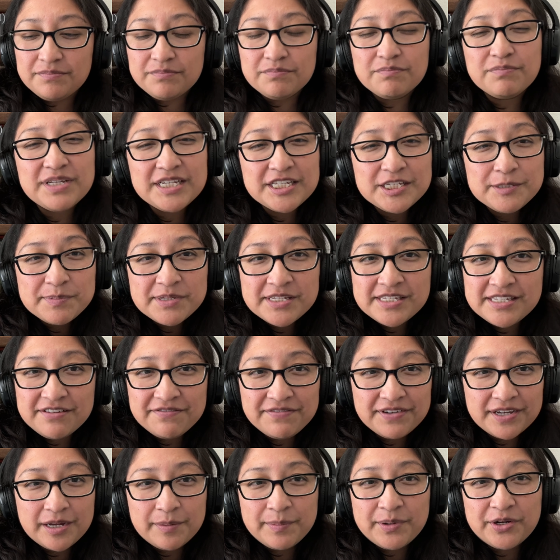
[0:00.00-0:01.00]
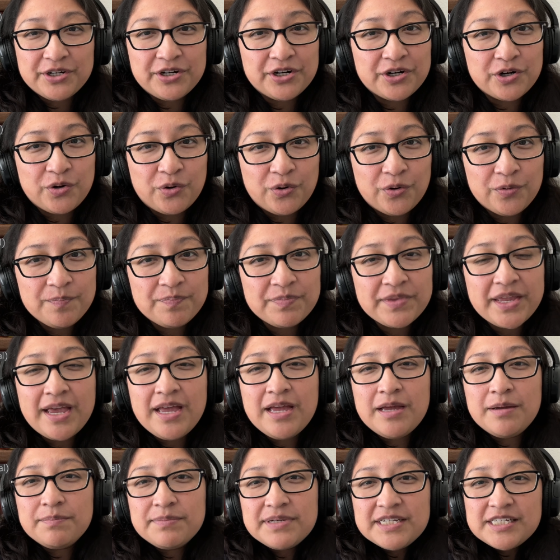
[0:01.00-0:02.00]
be specific about your goal.
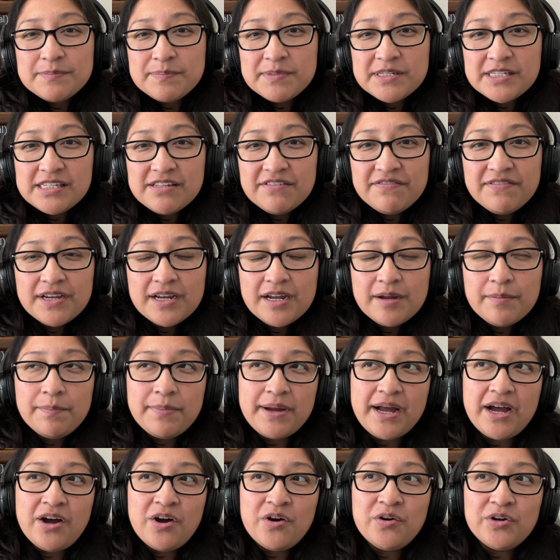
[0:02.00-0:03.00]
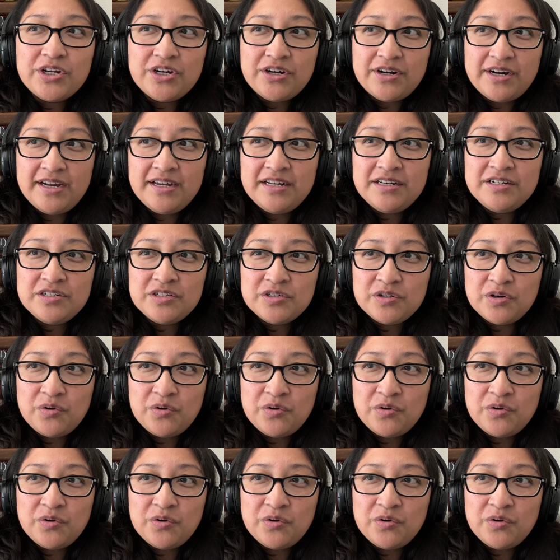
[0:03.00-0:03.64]
Be specific about your end